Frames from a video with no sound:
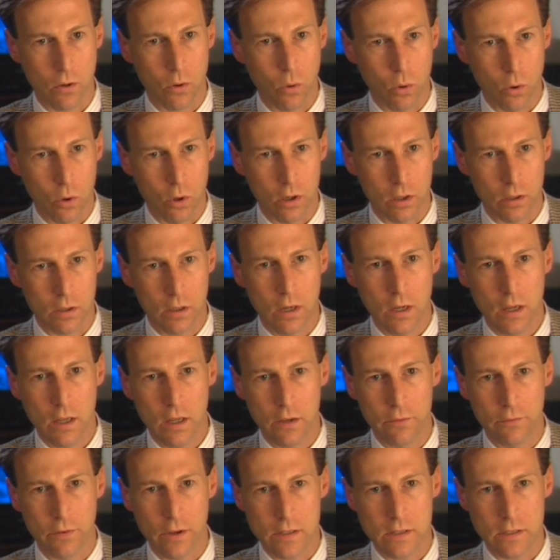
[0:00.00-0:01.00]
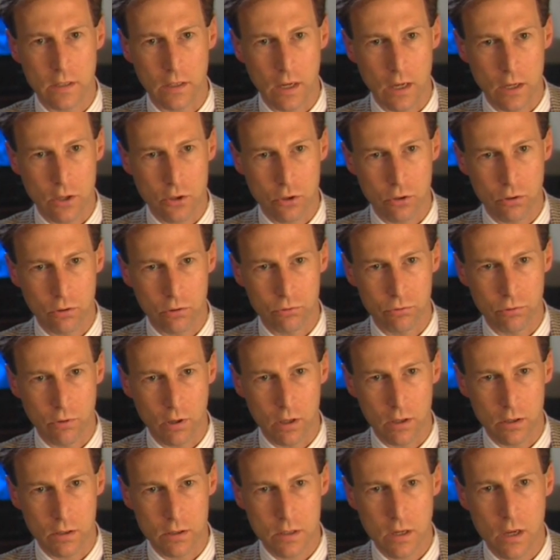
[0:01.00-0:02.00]
or investigational
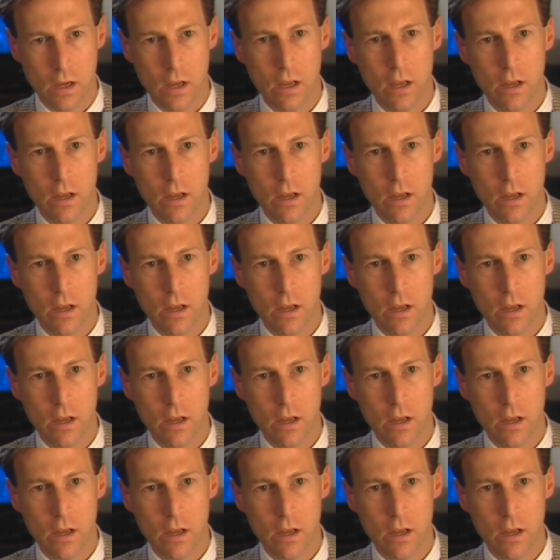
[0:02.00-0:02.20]
drugs,